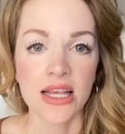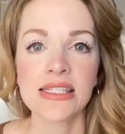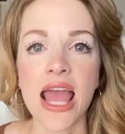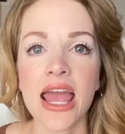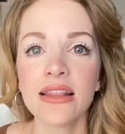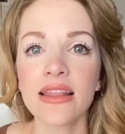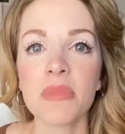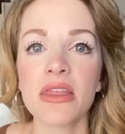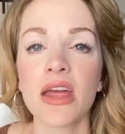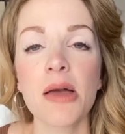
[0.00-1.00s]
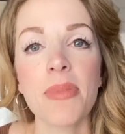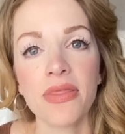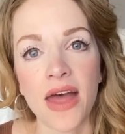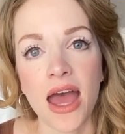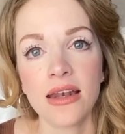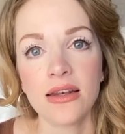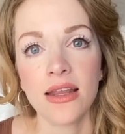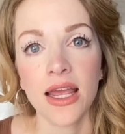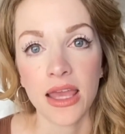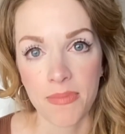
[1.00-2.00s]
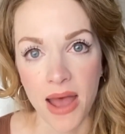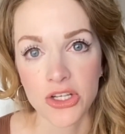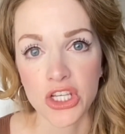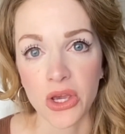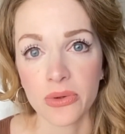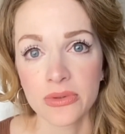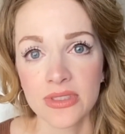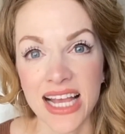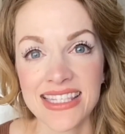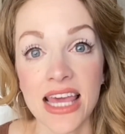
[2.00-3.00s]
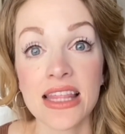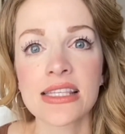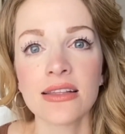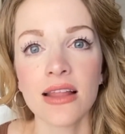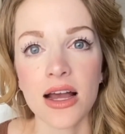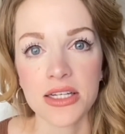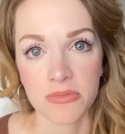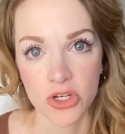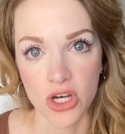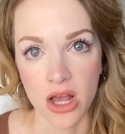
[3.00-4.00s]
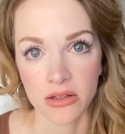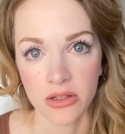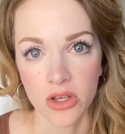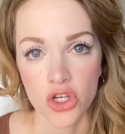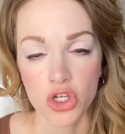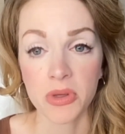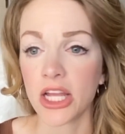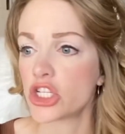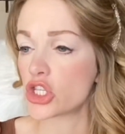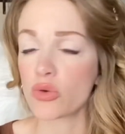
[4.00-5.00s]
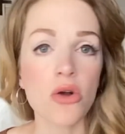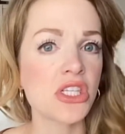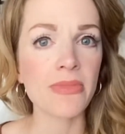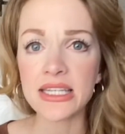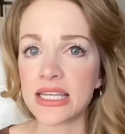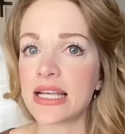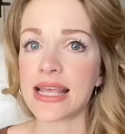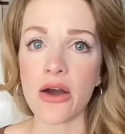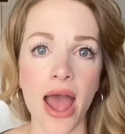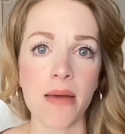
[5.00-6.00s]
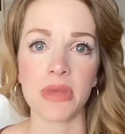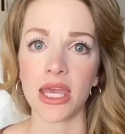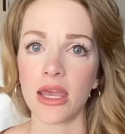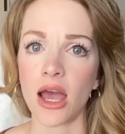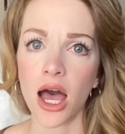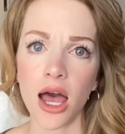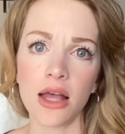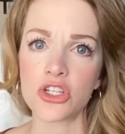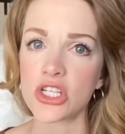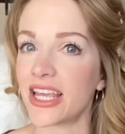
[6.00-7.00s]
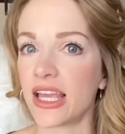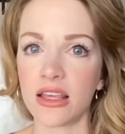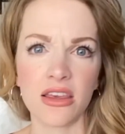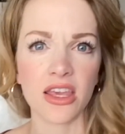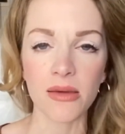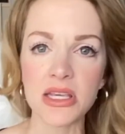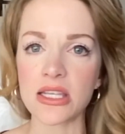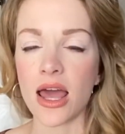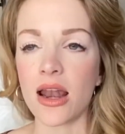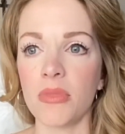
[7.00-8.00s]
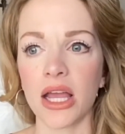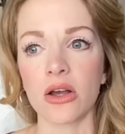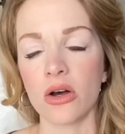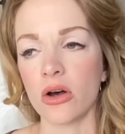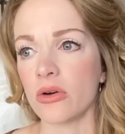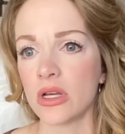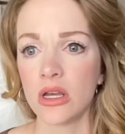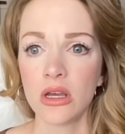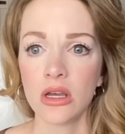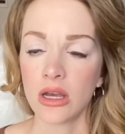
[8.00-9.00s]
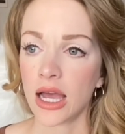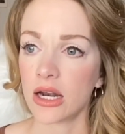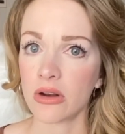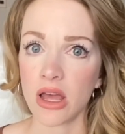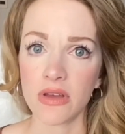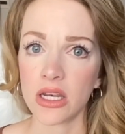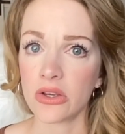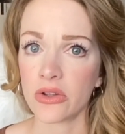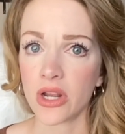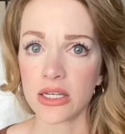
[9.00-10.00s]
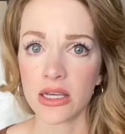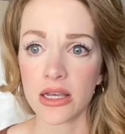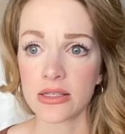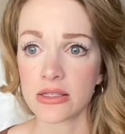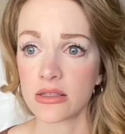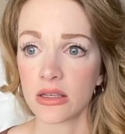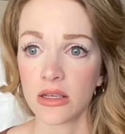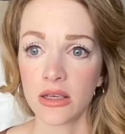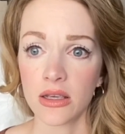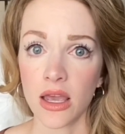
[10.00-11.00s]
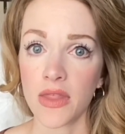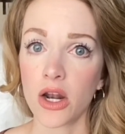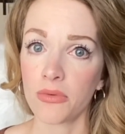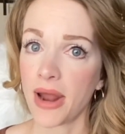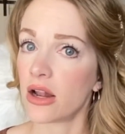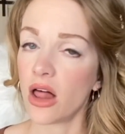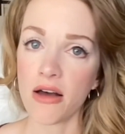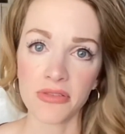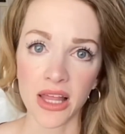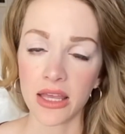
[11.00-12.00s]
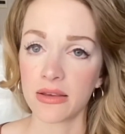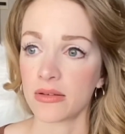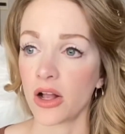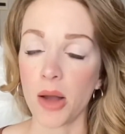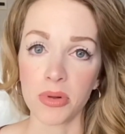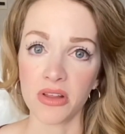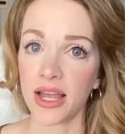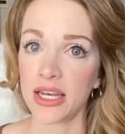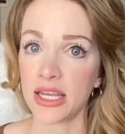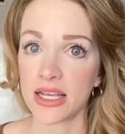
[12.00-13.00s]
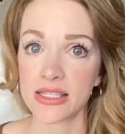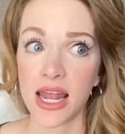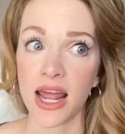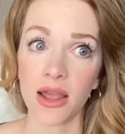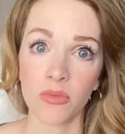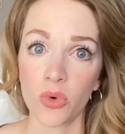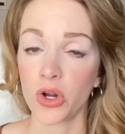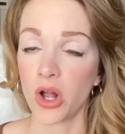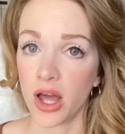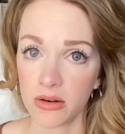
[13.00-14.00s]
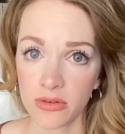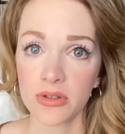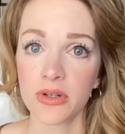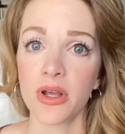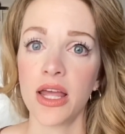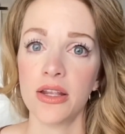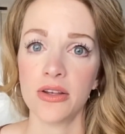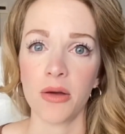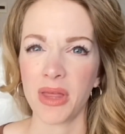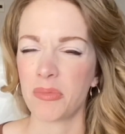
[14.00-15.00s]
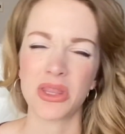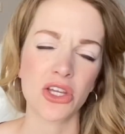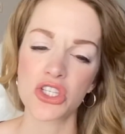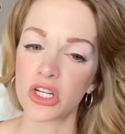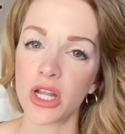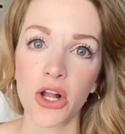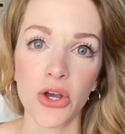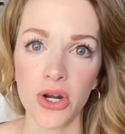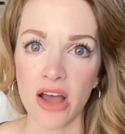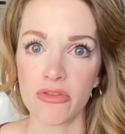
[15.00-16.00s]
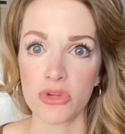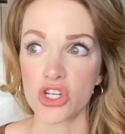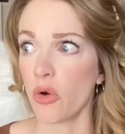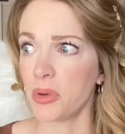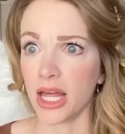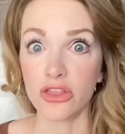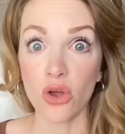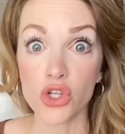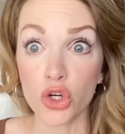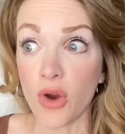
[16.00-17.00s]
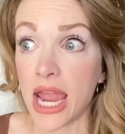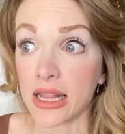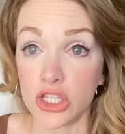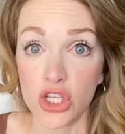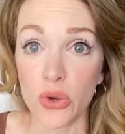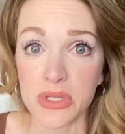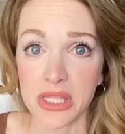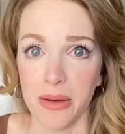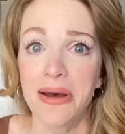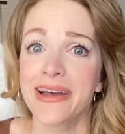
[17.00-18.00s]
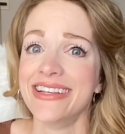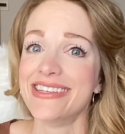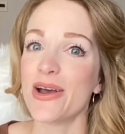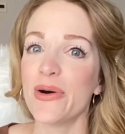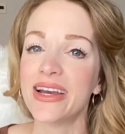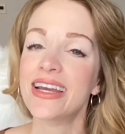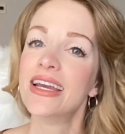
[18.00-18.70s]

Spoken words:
Saying, let me think about that and get back to you. I say this a lot to Michelle. She'll be like, just throw some ideas out at me. Just like, give me some. And I'm like, oh, I don't have any good ideas. And then I'll rattle off like a couple of ideas that I work on. And I'm like, but they're still not good enough. And Michelle will be like, those are great. Let's use them. So